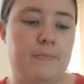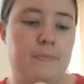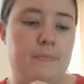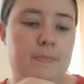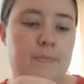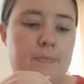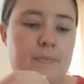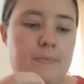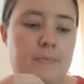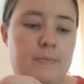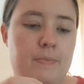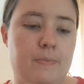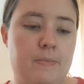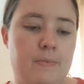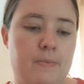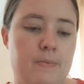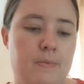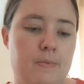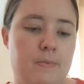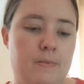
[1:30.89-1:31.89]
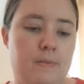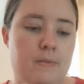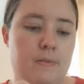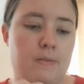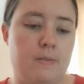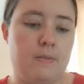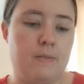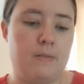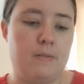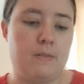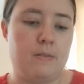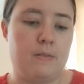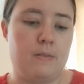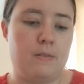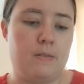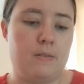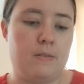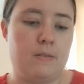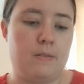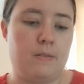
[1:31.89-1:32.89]

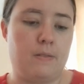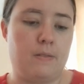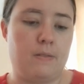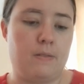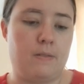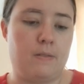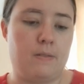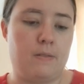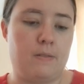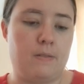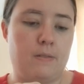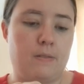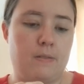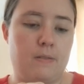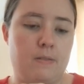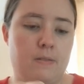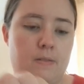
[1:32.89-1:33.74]
Nothing is said.